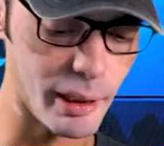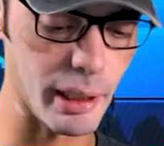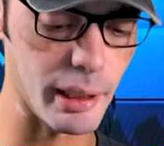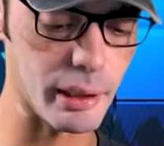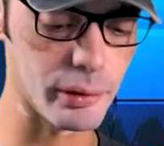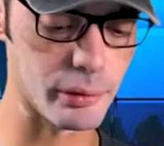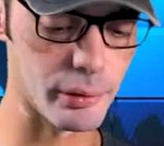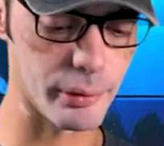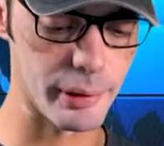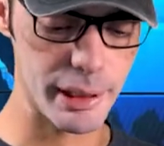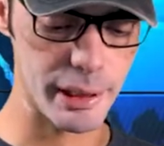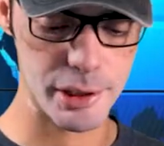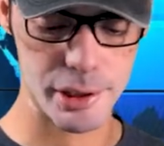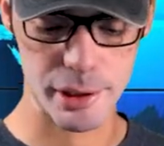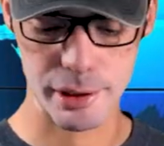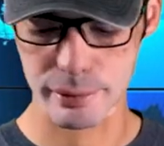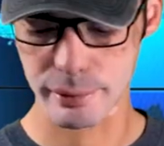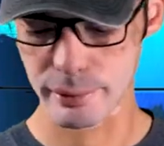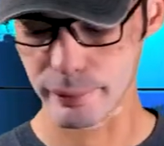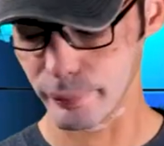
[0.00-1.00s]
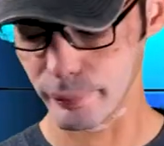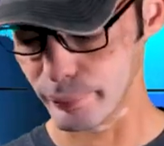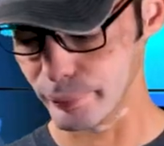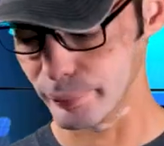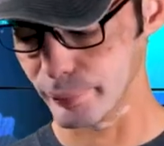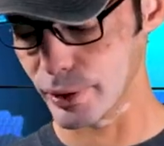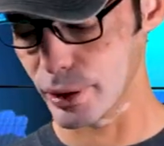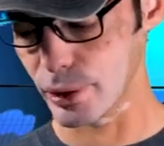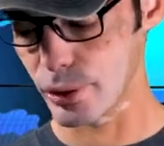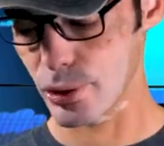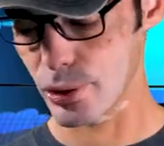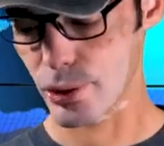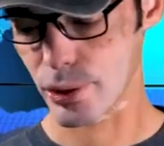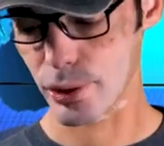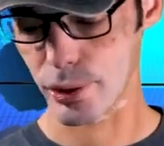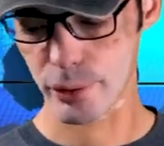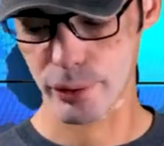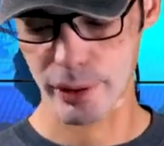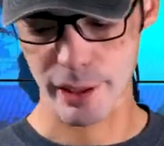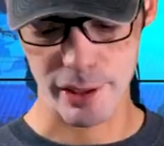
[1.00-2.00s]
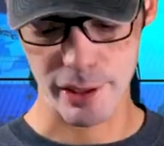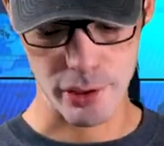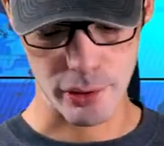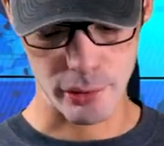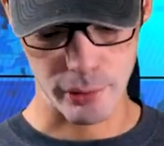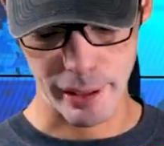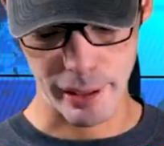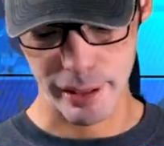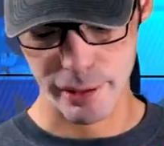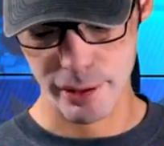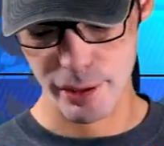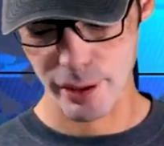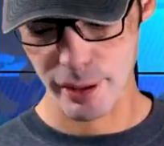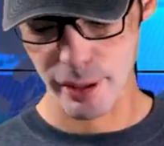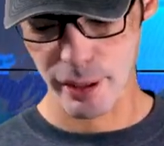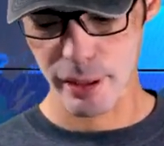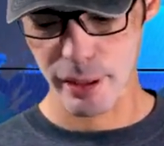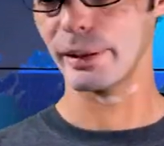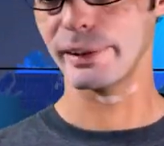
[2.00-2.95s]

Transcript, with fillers: and duration, so that's great.